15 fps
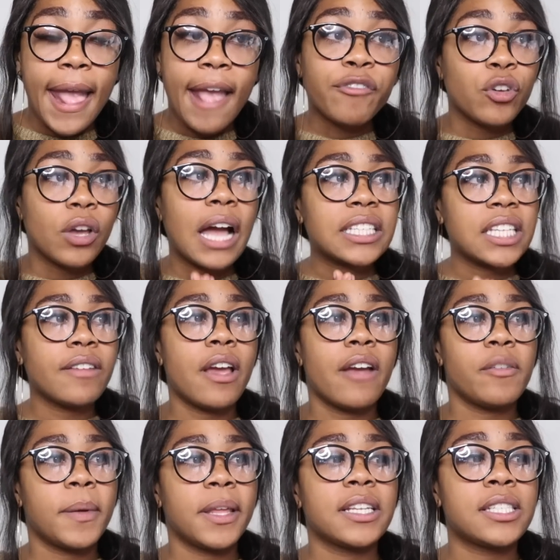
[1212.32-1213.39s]
If you guys have
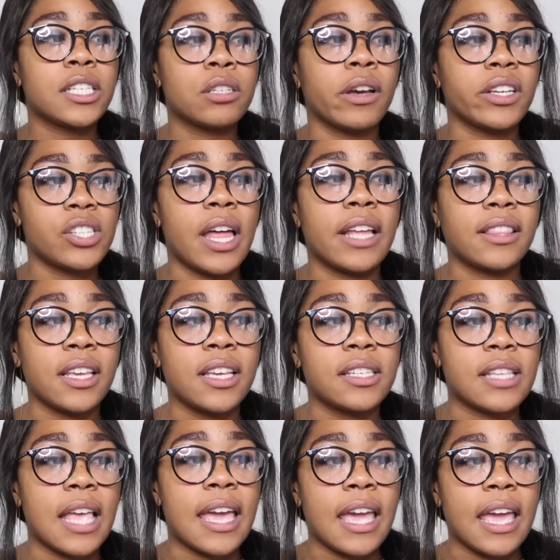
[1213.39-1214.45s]
ever been in a situation like
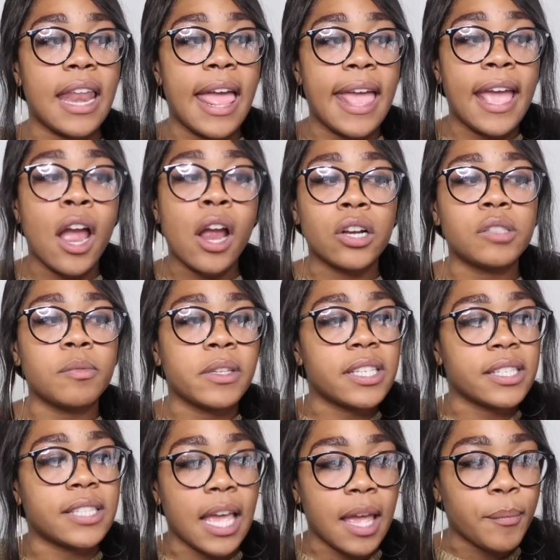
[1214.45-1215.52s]
this, and it hurts me
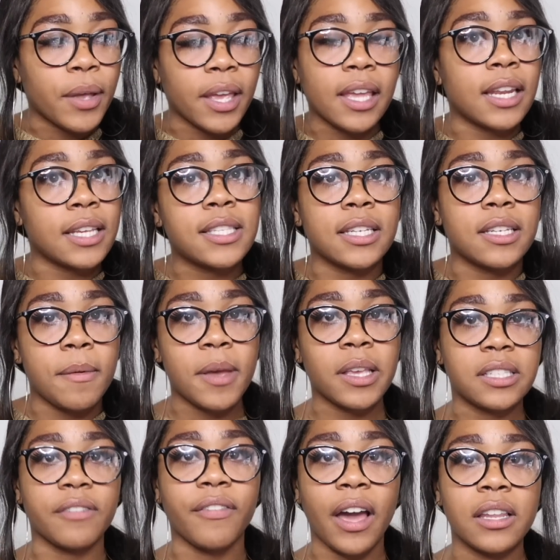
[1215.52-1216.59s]
to say, but it is a
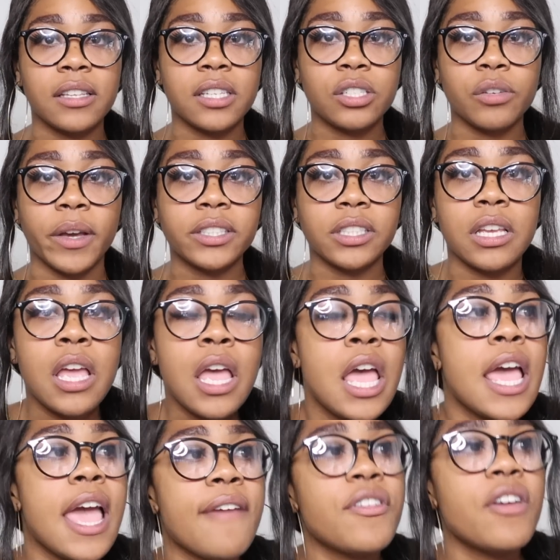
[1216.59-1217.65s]
domestic violence situation.
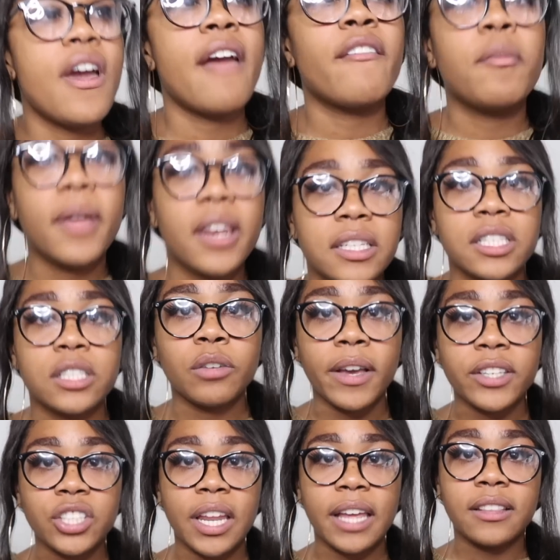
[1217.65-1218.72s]
If you've ever been in a
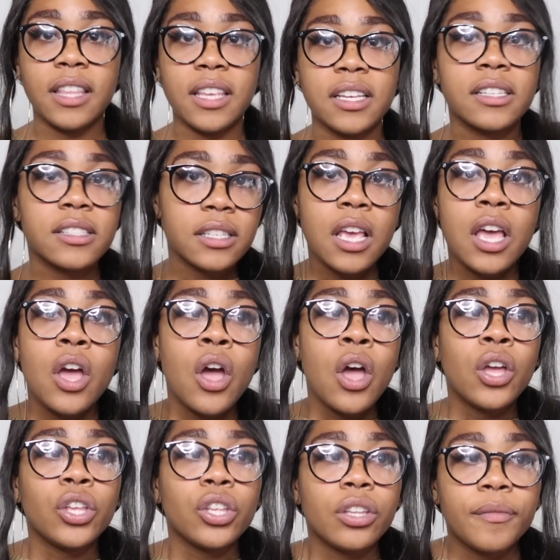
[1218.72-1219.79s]
situation like this,
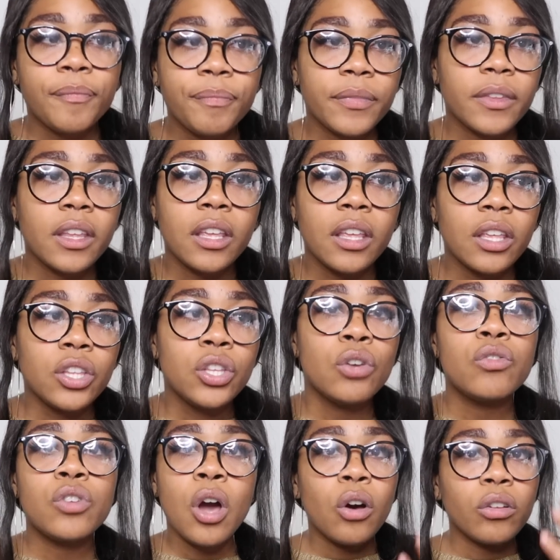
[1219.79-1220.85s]

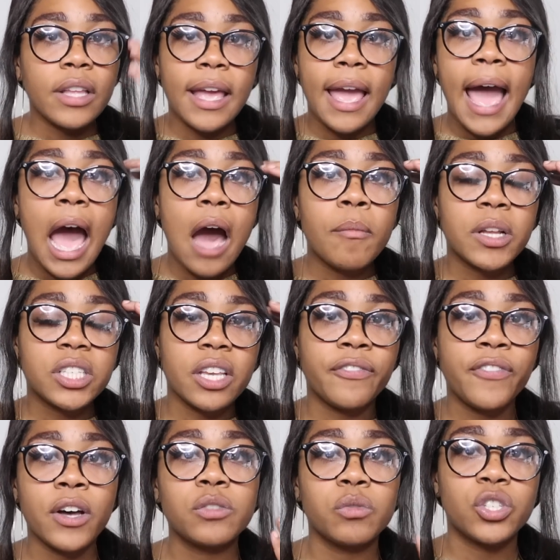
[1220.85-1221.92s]
you know that how much
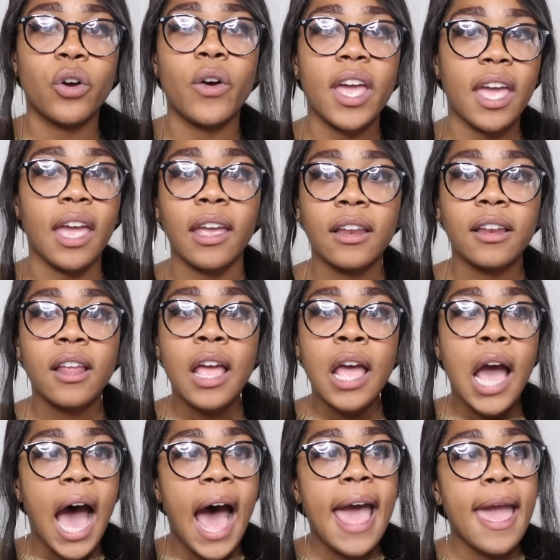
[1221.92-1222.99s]
it fucks with your head.
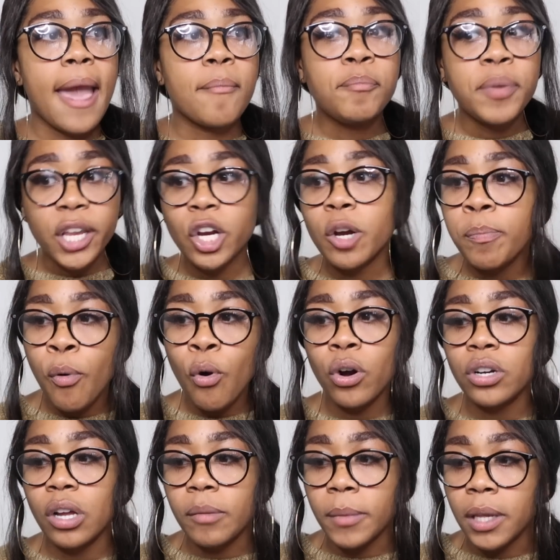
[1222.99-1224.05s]
I had beer
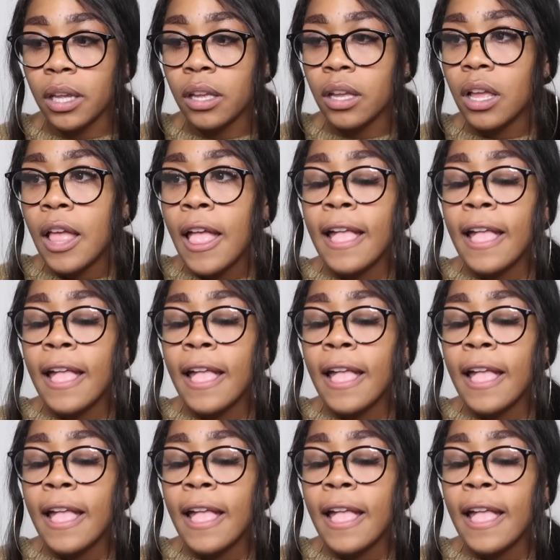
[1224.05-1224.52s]
poured on me.